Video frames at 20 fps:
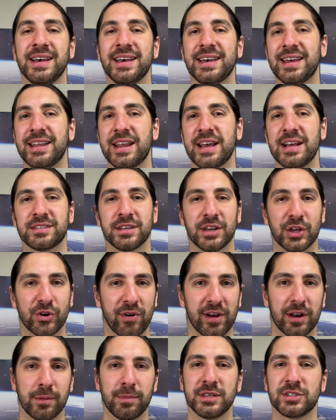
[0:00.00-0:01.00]
It isn't
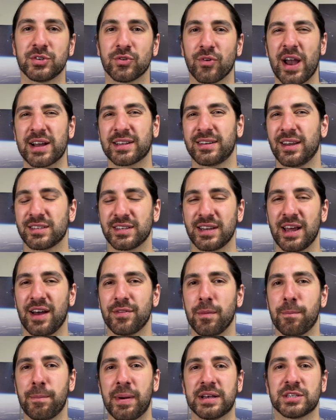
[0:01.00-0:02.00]
incredibly direct. It doesn't have
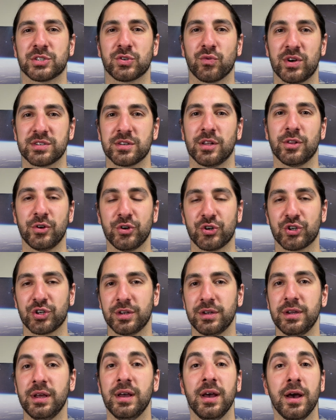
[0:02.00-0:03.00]
the best
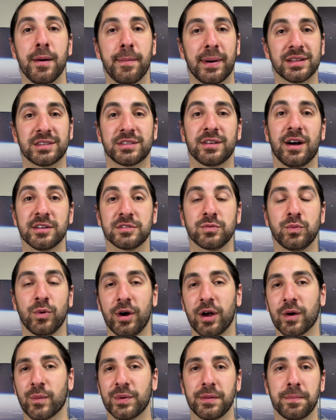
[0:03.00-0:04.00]
resolution, but it does
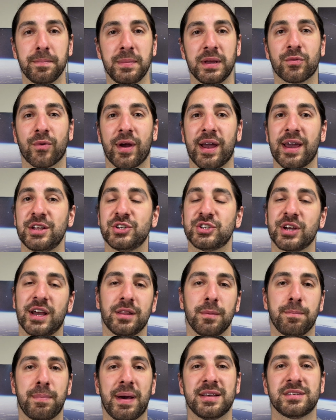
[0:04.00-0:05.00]
work with the mid-range and
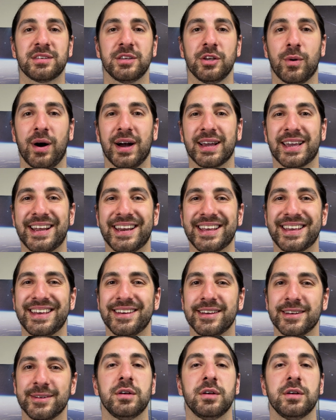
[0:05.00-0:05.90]
the bass that you are getting here.